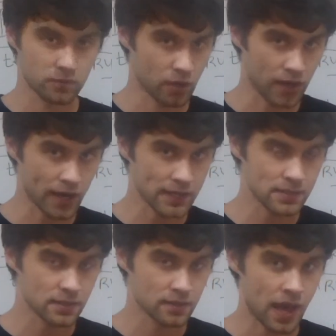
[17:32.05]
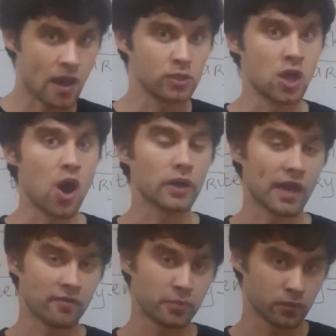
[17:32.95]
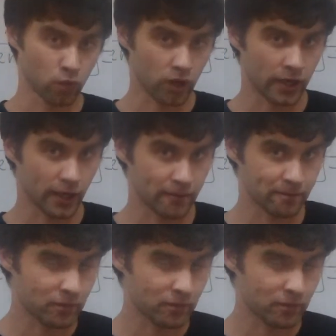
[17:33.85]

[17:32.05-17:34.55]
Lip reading: All right? How long have you been working?